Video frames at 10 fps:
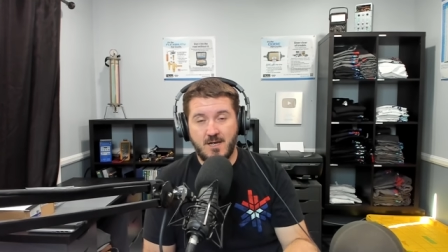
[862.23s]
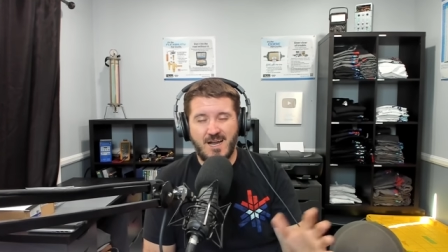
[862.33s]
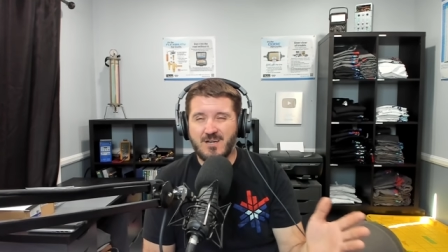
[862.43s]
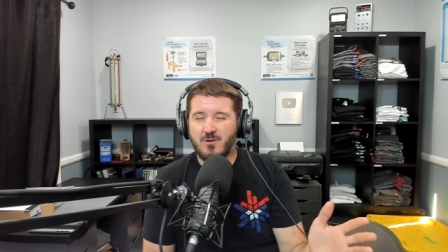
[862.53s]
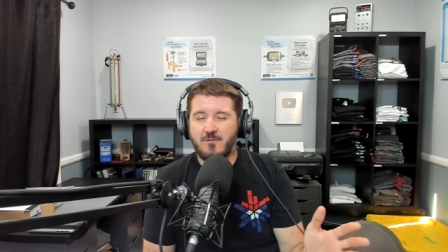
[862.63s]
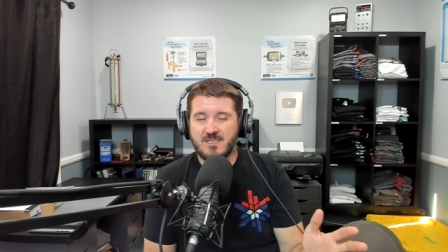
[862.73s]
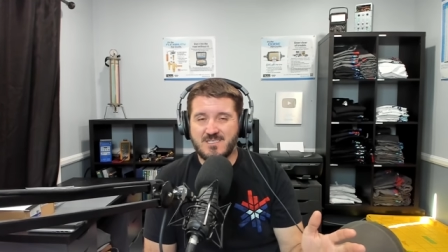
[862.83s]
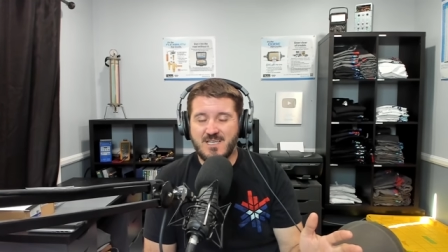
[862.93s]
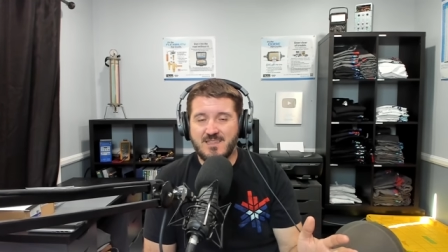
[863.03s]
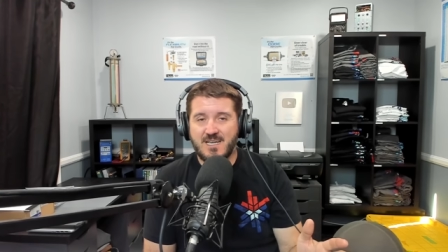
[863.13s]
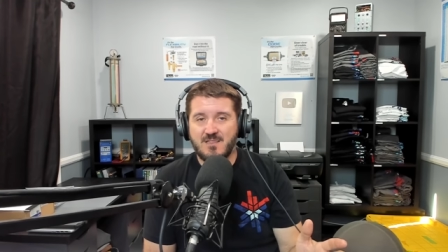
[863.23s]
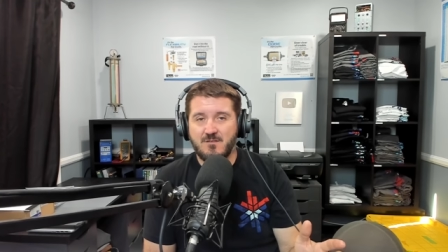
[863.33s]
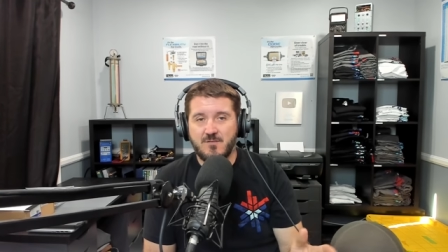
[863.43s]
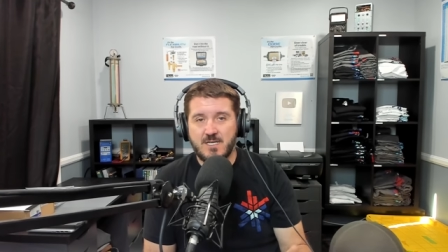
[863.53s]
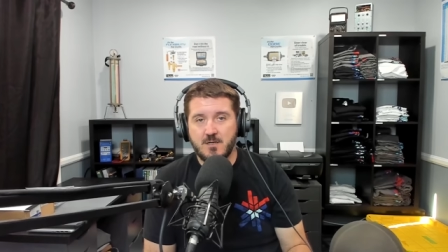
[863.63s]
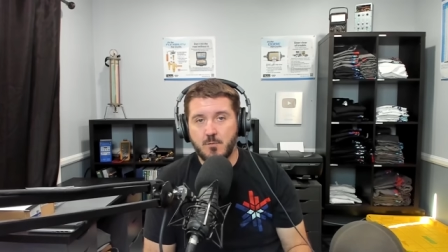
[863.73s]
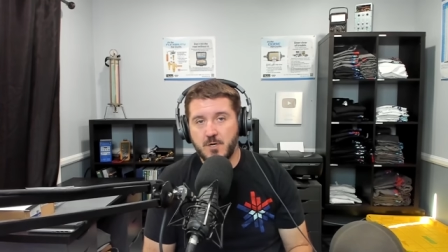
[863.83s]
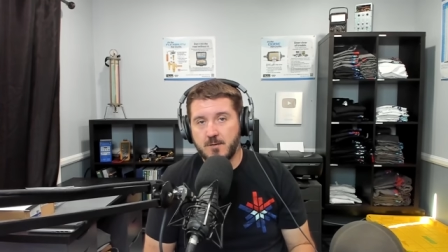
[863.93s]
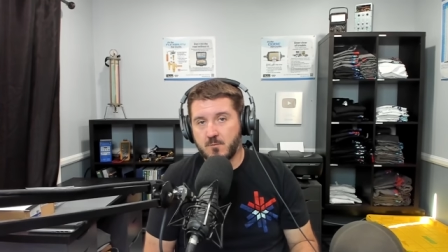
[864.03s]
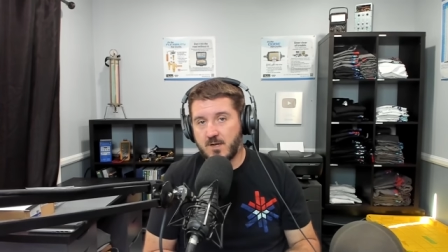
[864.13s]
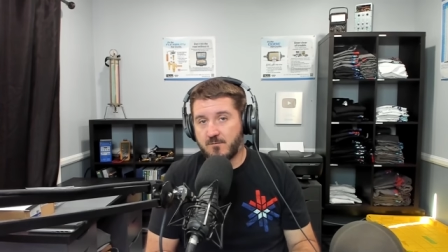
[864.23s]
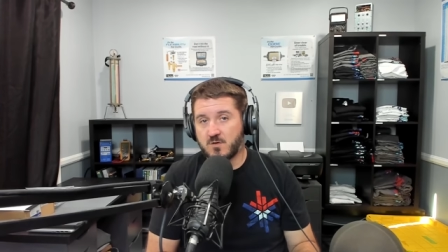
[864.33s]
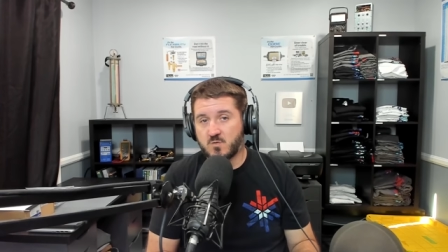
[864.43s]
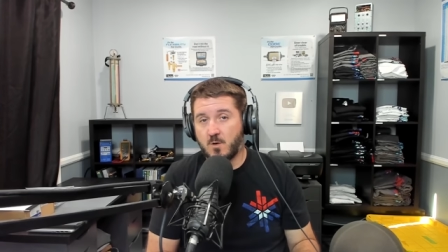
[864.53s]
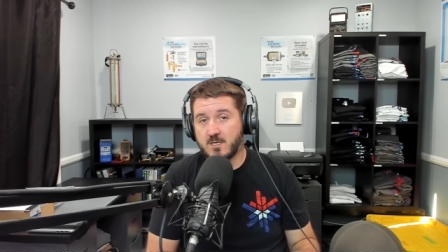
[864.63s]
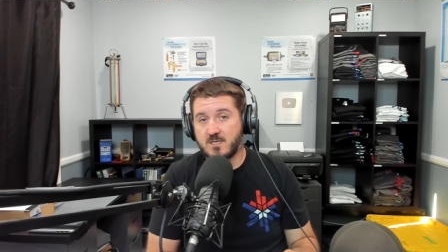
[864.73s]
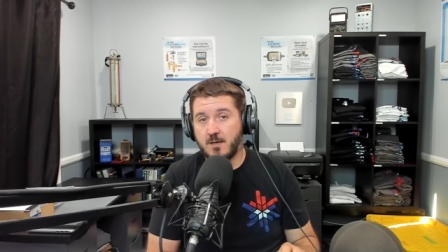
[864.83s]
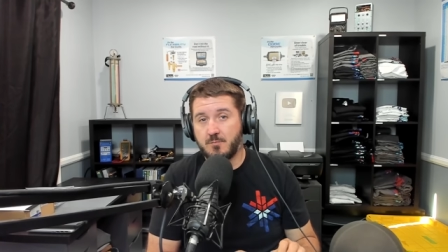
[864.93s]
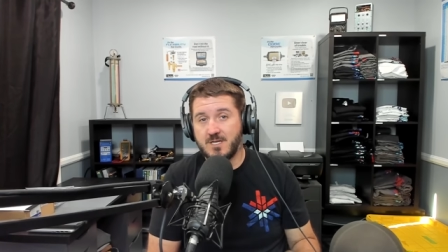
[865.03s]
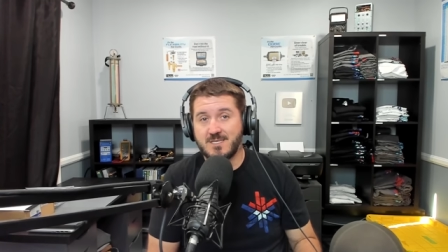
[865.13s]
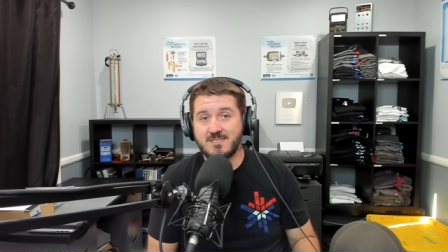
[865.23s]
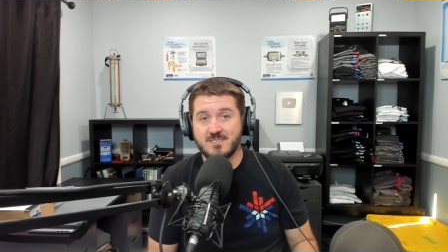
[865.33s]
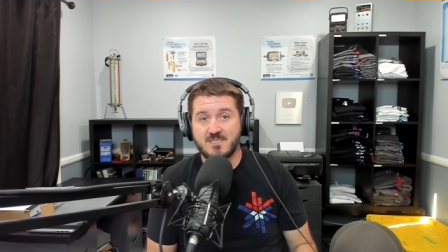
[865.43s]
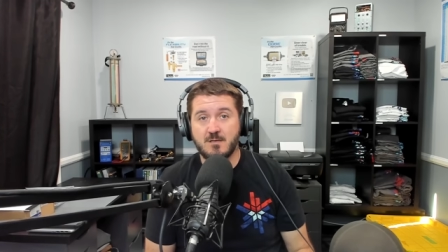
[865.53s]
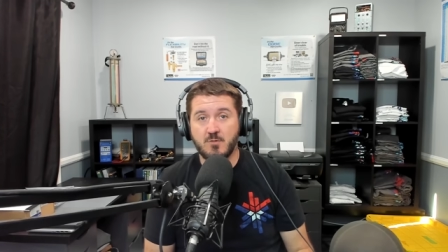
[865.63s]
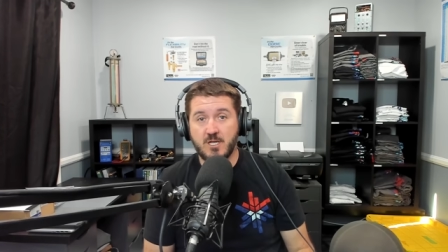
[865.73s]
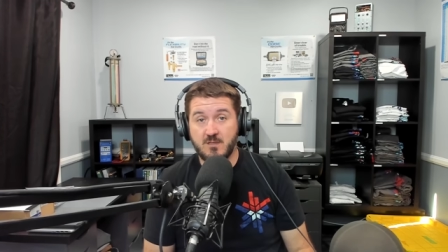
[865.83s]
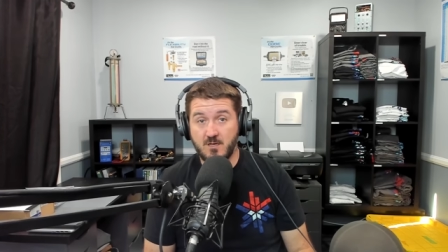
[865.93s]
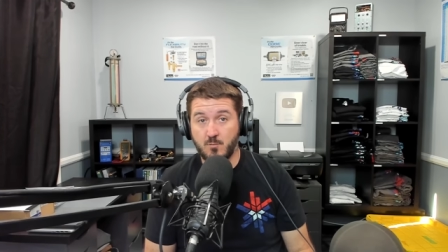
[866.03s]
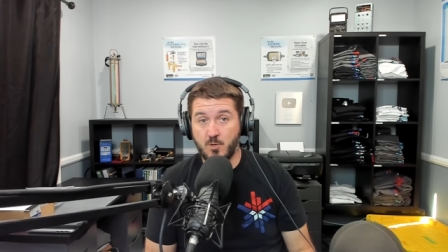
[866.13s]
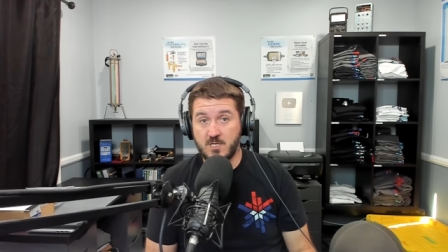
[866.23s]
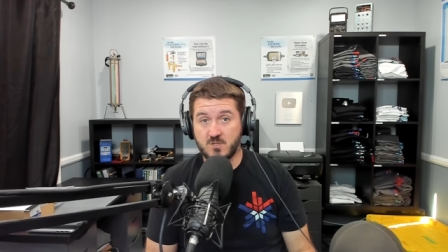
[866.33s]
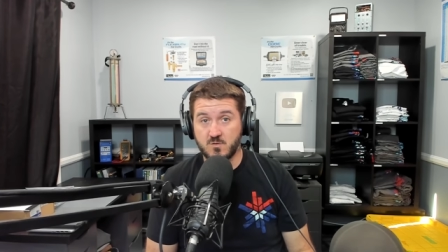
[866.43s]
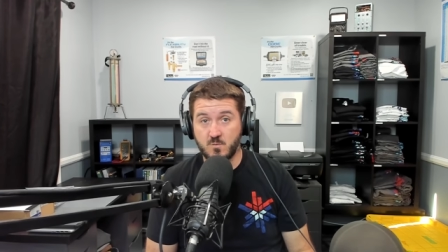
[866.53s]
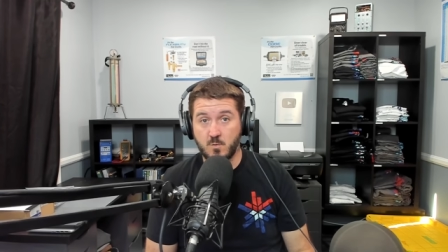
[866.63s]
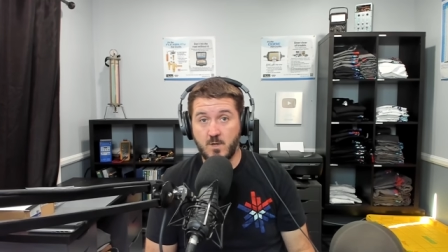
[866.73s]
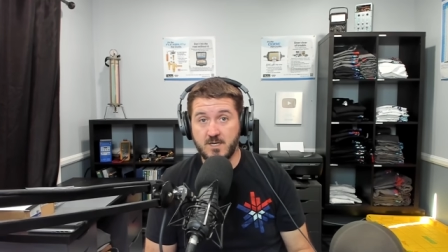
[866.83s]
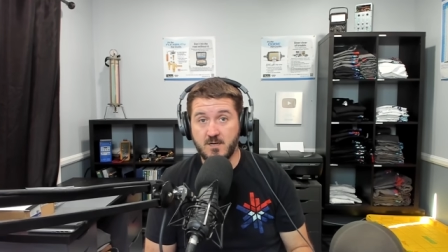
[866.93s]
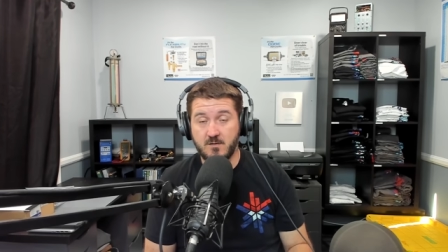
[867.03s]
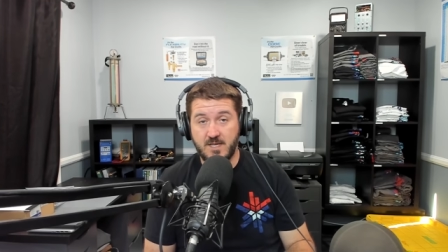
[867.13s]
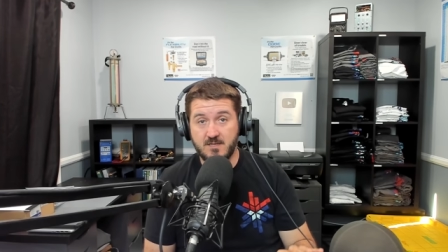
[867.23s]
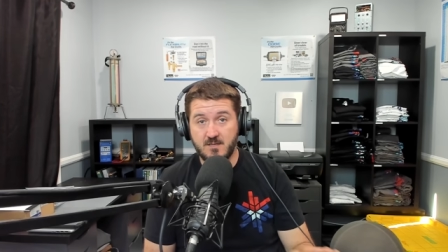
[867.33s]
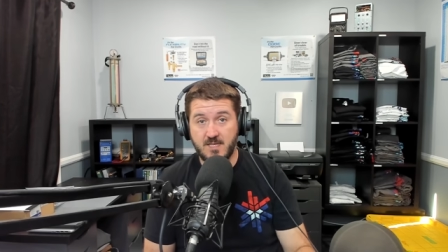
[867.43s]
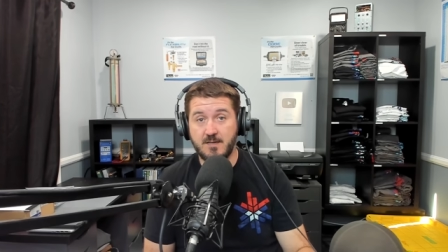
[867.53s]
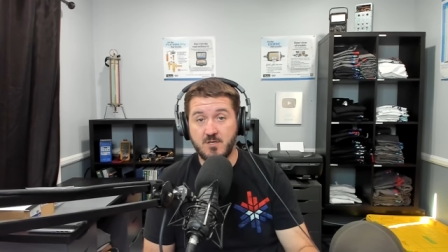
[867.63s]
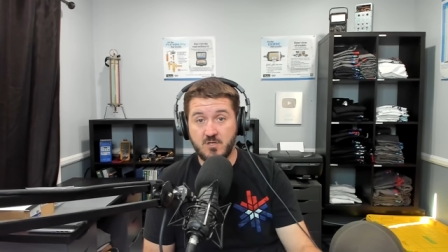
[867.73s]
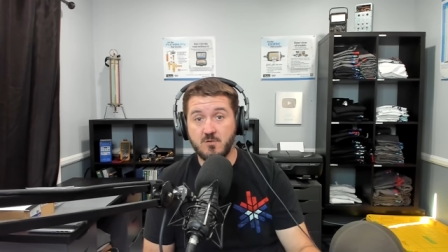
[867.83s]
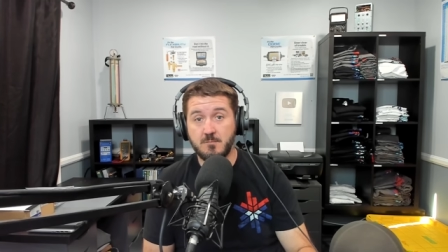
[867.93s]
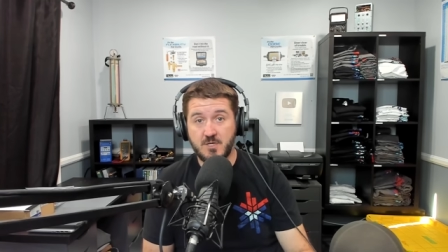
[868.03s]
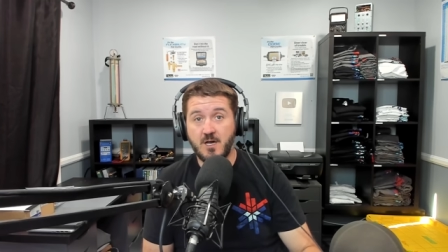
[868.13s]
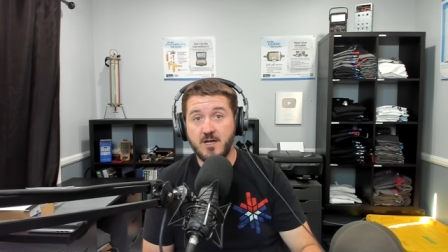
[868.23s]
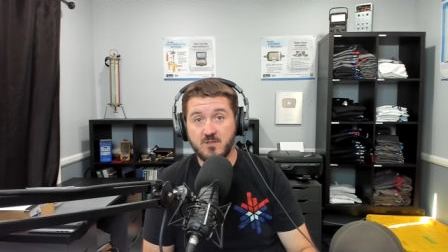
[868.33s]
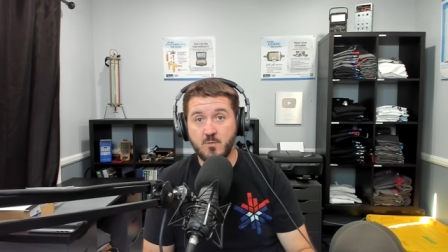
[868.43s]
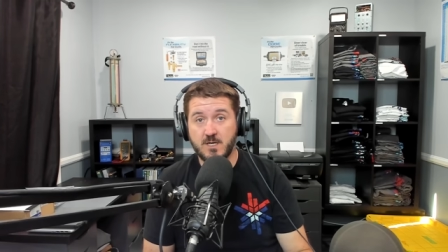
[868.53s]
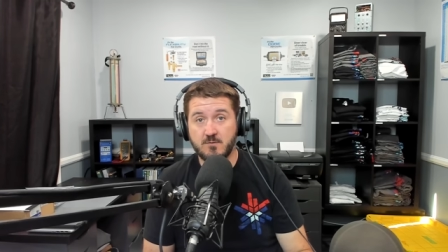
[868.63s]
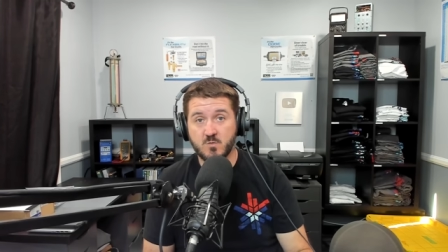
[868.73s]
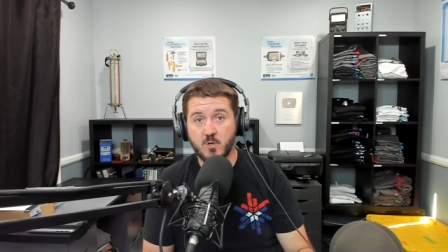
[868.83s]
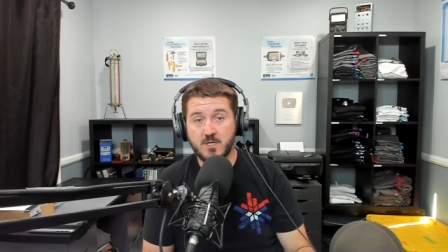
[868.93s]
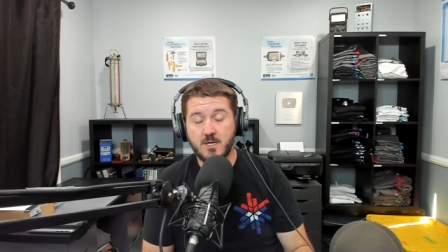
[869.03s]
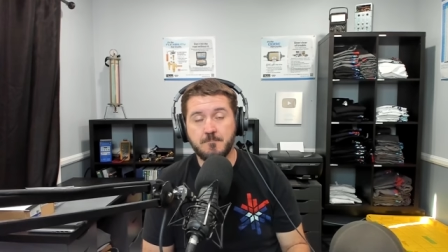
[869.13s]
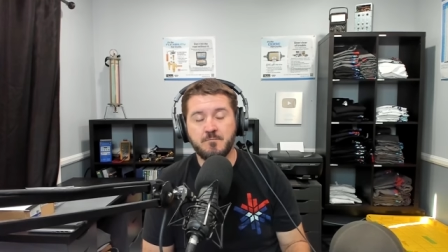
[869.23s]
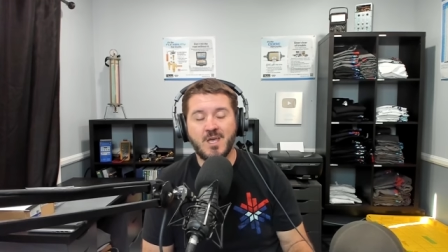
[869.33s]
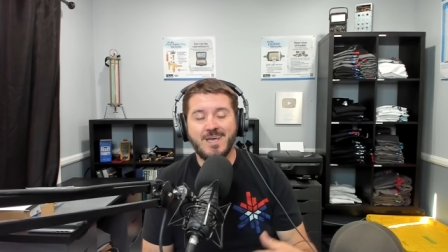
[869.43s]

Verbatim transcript: I, I don't know if I said that in the video, but when I first walked up, it didn't seem like the compressors were running on that, that unit behind the one I was working on.